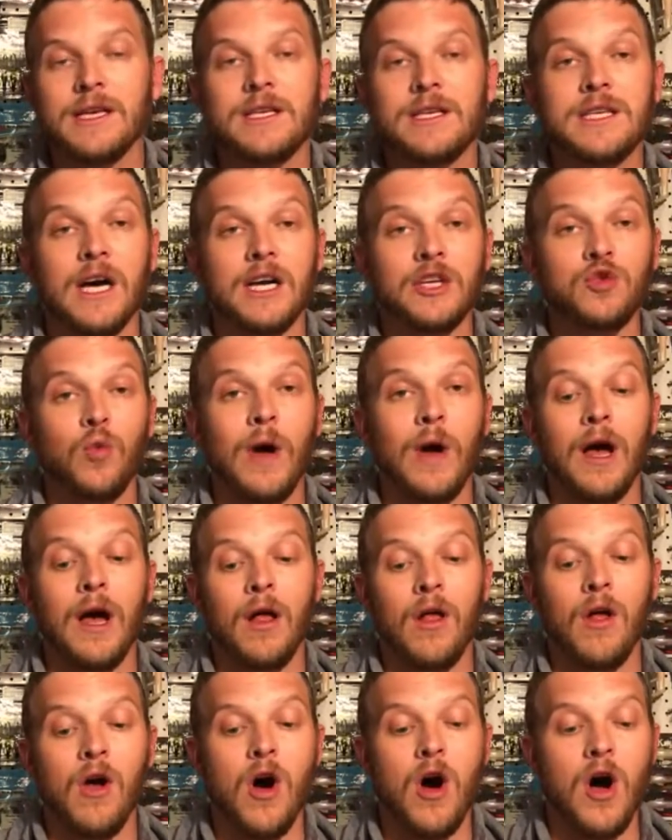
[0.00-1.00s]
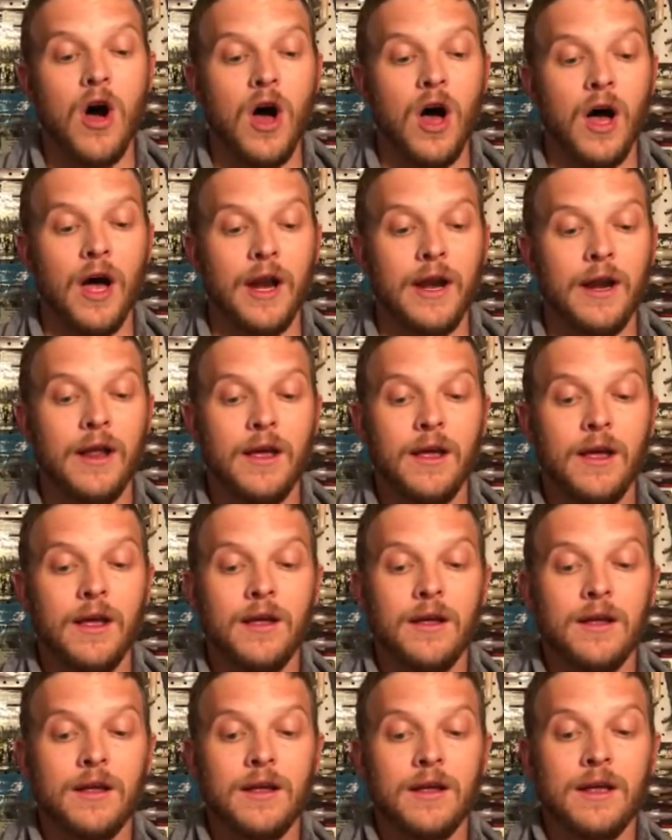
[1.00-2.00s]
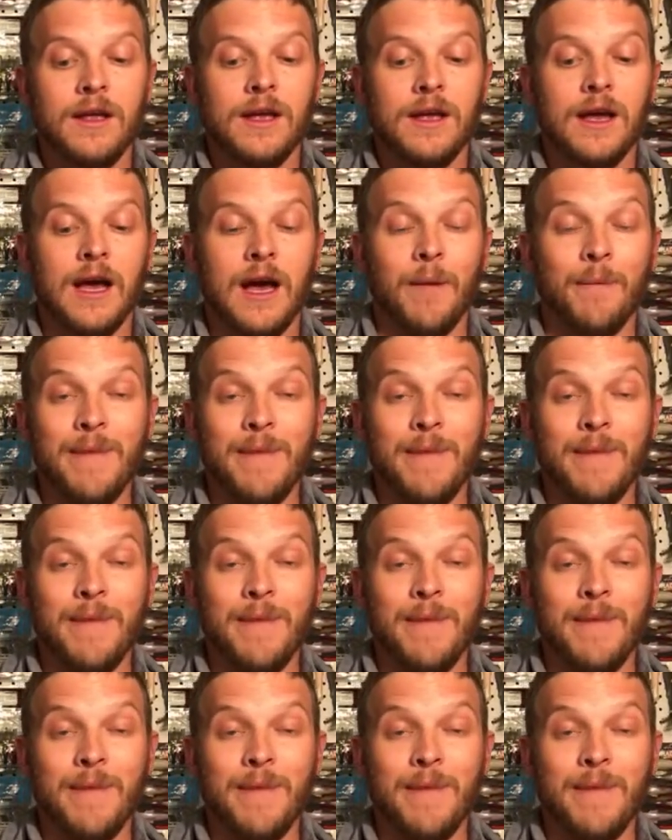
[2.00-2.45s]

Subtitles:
does well on a